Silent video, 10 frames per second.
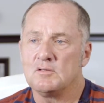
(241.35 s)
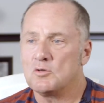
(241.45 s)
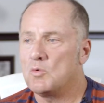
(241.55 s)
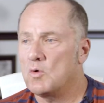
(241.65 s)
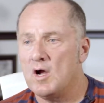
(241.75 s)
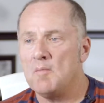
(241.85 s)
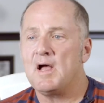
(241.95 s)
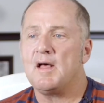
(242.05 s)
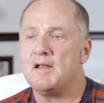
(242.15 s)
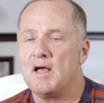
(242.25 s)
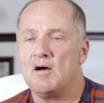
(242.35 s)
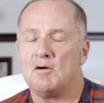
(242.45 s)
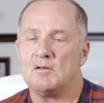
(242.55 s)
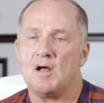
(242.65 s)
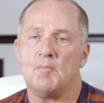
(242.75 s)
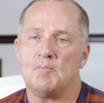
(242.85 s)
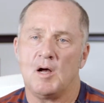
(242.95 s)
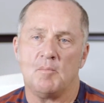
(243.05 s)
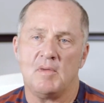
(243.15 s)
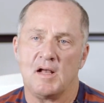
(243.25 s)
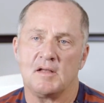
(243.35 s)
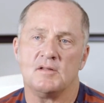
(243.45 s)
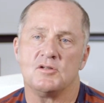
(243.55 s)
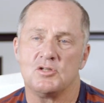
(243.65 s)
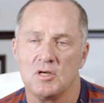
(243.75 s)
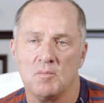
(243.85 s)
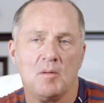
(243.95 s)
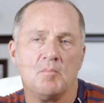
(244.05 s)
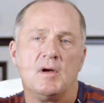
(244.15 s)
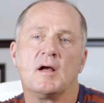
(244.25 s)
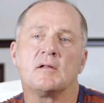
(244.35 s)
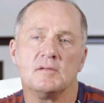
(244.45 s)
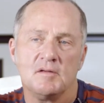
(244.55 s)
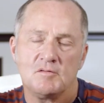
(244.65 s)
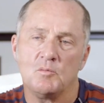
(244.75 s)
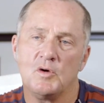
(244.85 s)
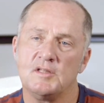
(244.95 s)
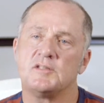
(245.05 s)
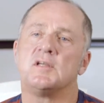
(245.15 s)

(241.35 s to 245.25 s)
So where I'm at now, I'm back in the gym, I'm back lifting weights